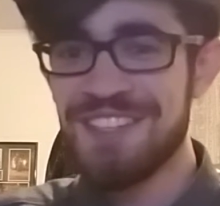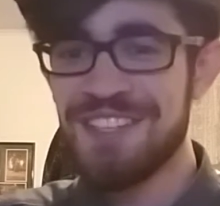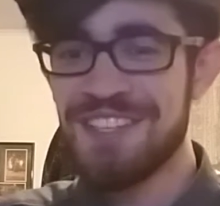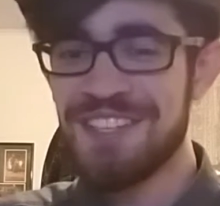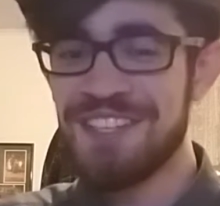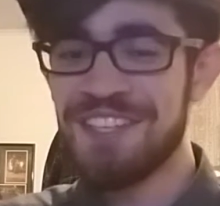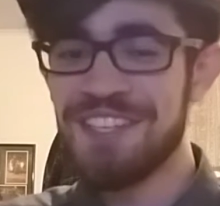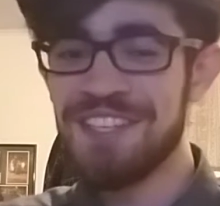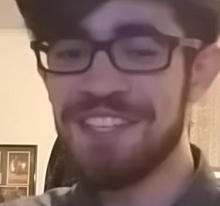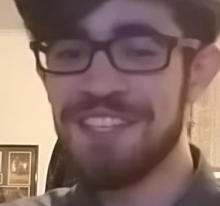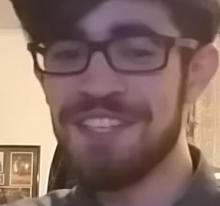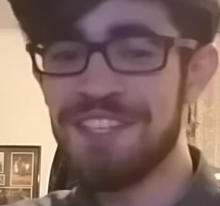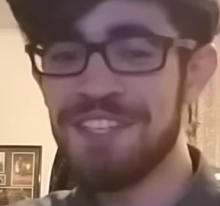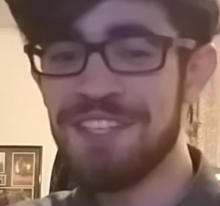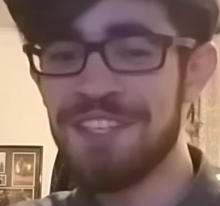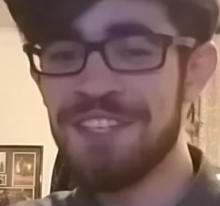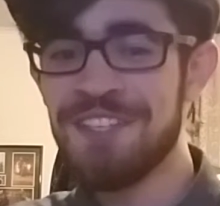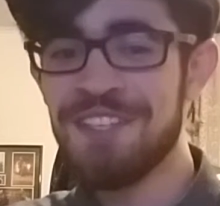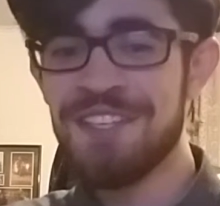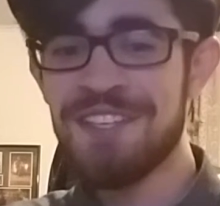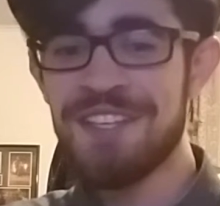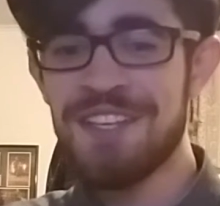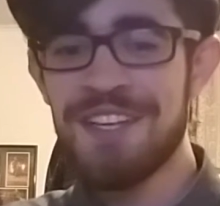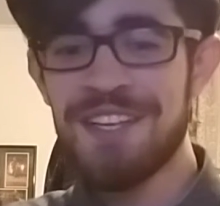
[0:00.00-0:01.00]
And
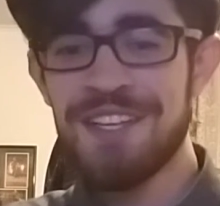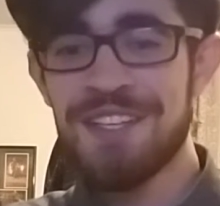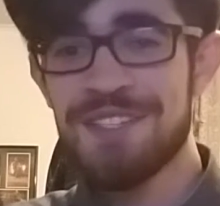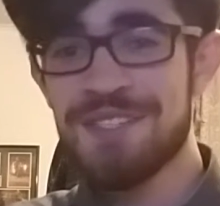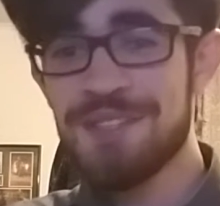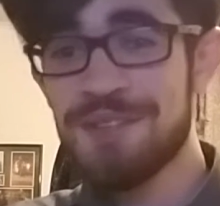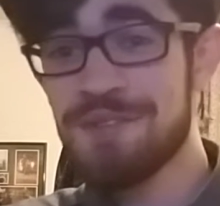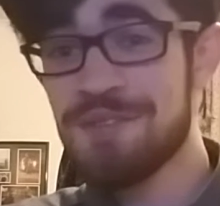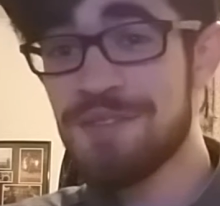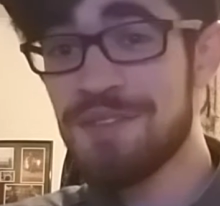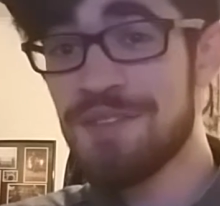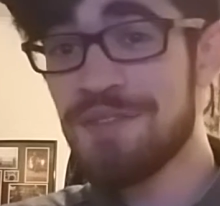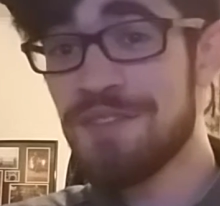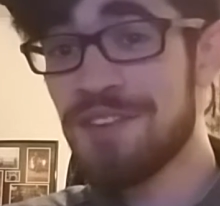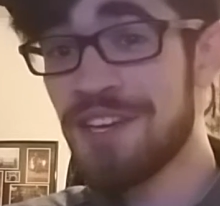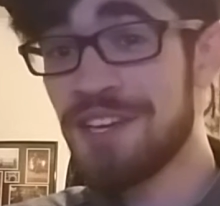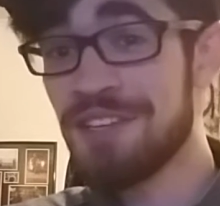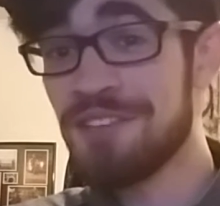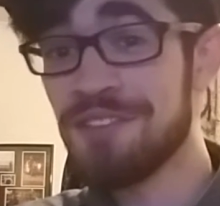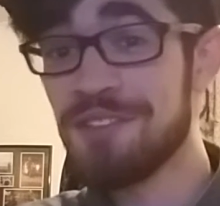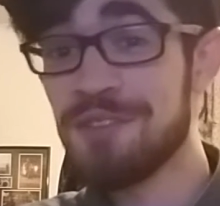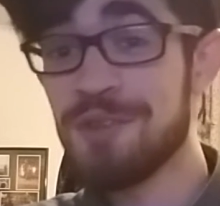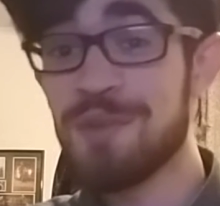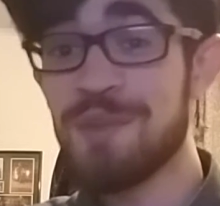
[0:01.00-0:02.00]
two, you've had a
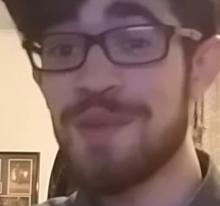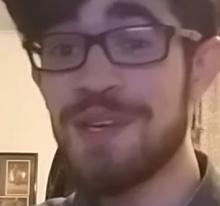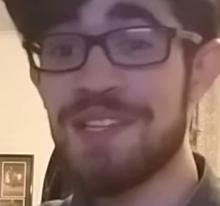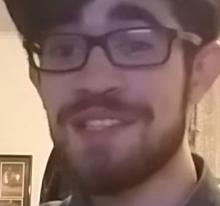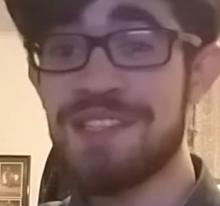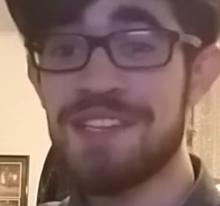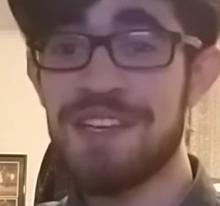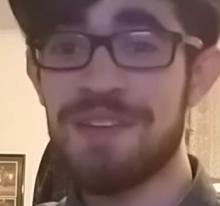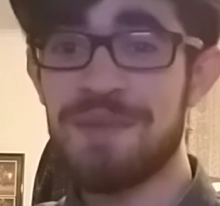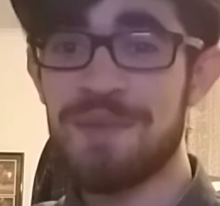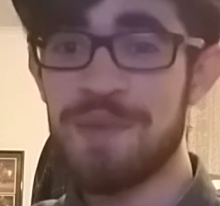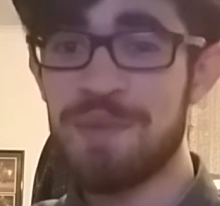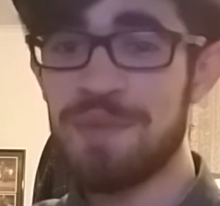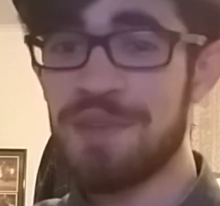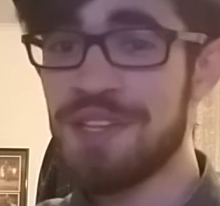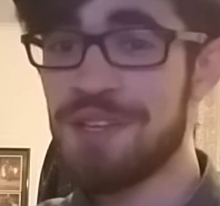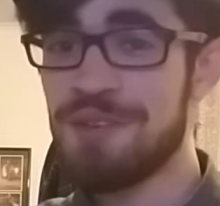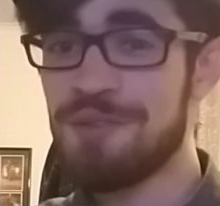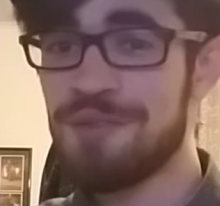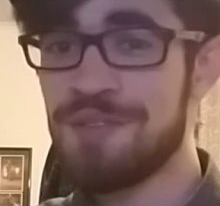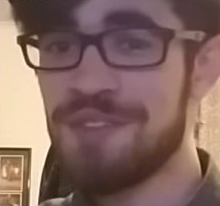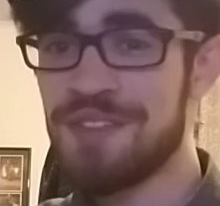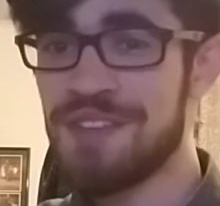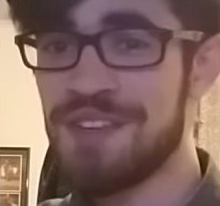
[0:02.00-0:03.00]
little bit of time to play
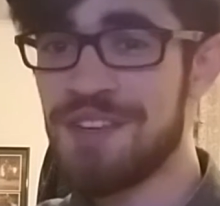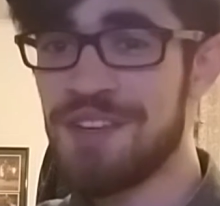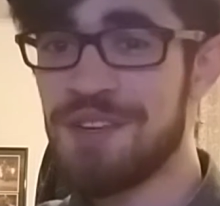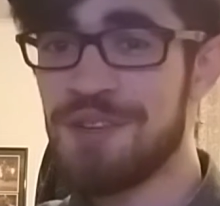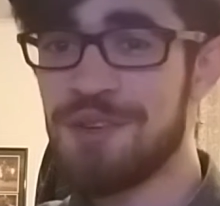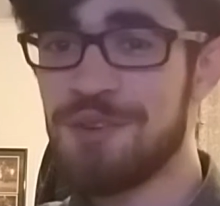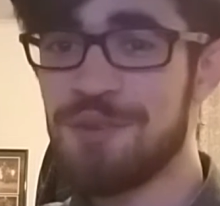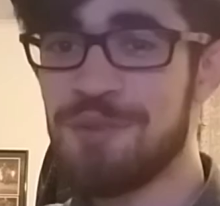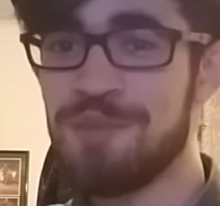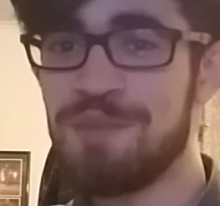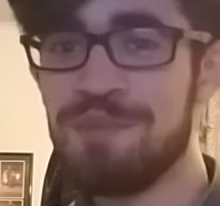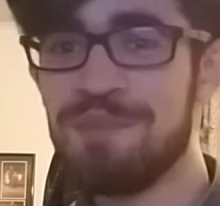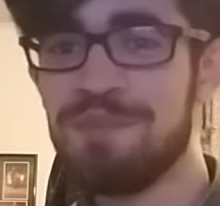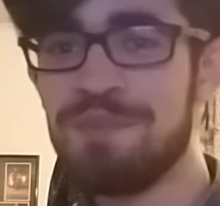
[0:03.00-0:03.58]
with it, I hope.